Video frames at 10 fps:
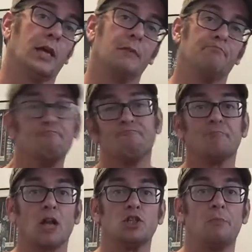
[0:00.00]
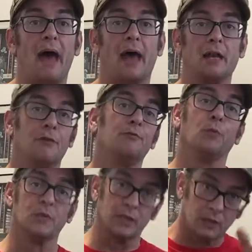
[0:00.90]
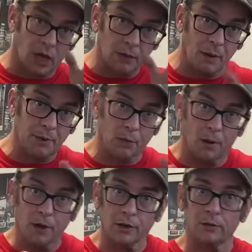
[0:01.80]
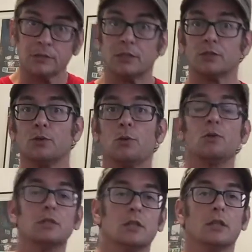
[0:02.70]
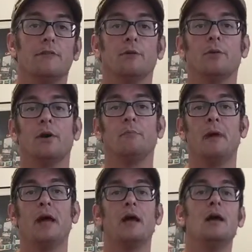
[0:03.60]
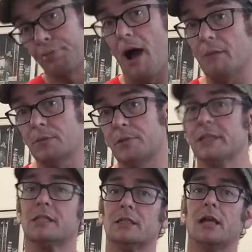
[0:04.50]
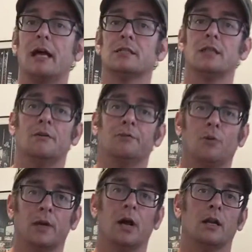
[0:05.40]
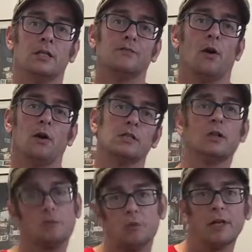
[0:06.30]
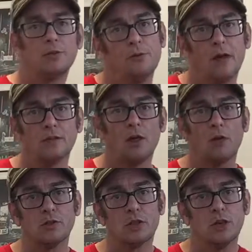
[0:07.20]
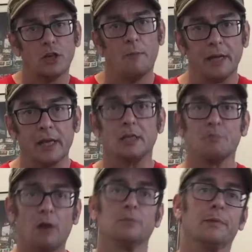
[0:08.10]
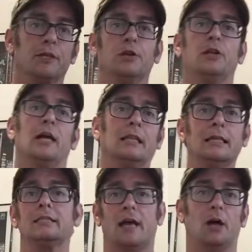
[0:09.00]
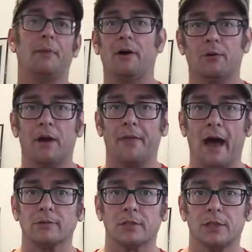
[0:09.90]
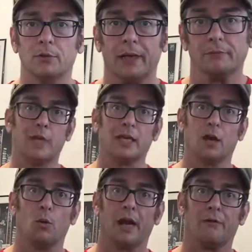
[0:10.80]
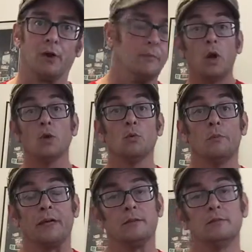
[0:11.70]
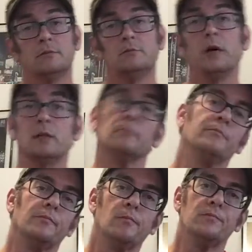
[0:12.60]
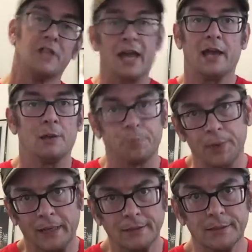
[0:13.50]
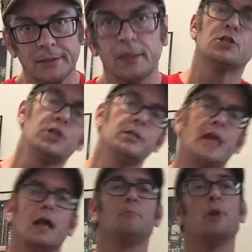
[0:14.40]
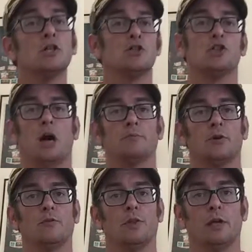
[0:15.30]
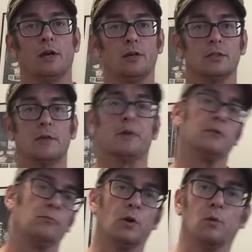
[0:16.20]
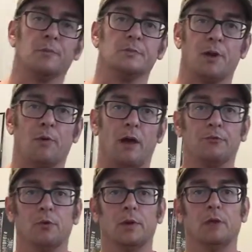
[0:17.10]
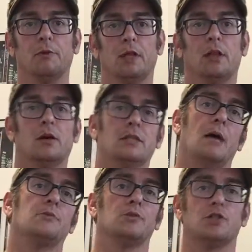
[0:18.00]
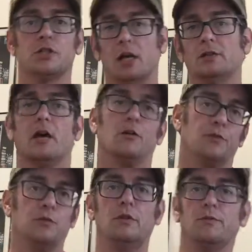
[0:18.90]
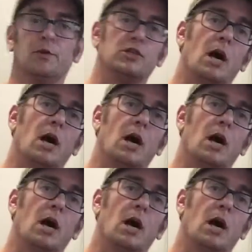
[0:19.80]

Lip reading: kid, not too bad. If we're still talking about Peter Parker who's in school, still living with Aunt May, probably still has enough going on as far as, you know, $22,000 a year coming in is probably good, at least to help out around the house a little bit, take care of whatever. Wonder Woman. Well, Diana Prince. She's had a bunch of jobs over the years. I mean, Wonder Woman's been around for a really, really long time, so she's held down a few different